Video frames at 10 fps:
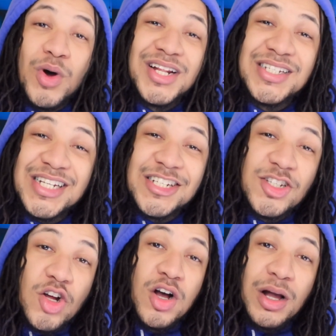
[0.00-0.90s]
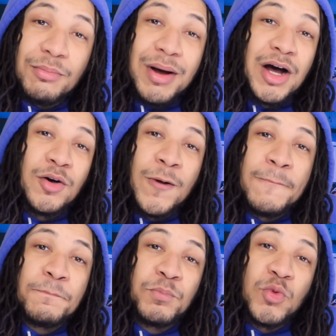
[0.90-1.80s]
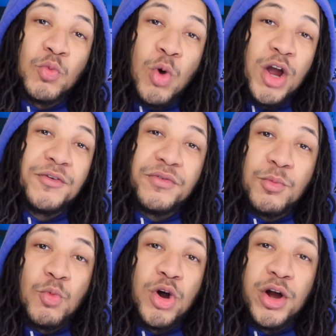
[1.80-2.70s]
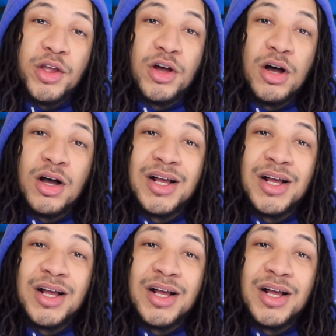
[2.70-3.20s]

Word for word: what is this song about? Word from word, y'all.